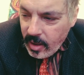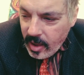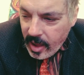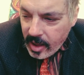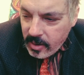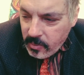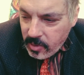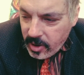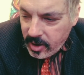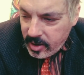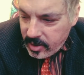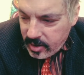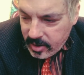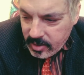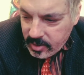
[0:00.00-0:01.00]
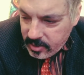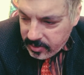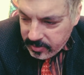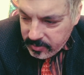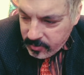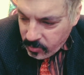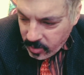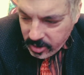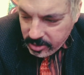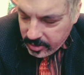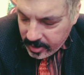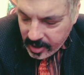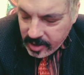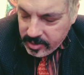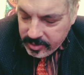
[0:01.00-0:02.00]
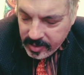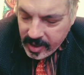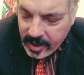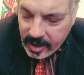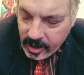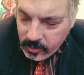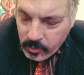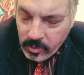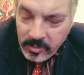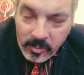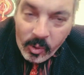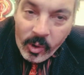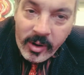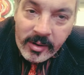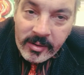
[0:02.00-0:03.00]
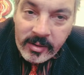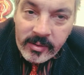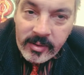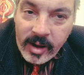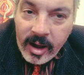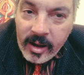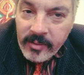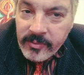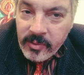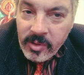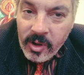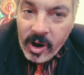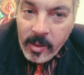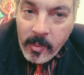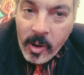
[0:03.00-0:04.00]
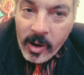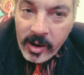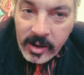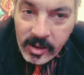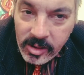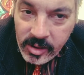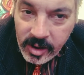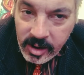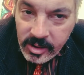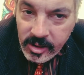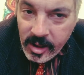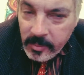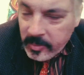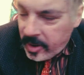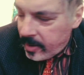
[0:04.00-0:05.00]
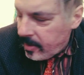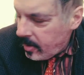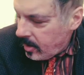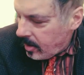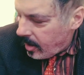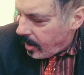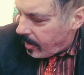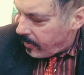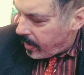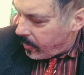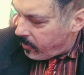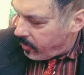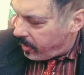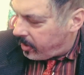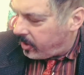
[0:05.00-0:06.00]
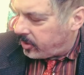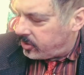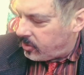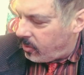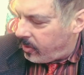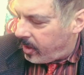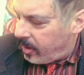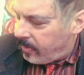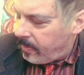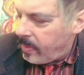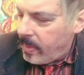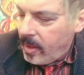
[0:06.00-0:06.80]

And I wanted to once again thank Edward Morton for the harmonicas that he sent me. I wanted to show you.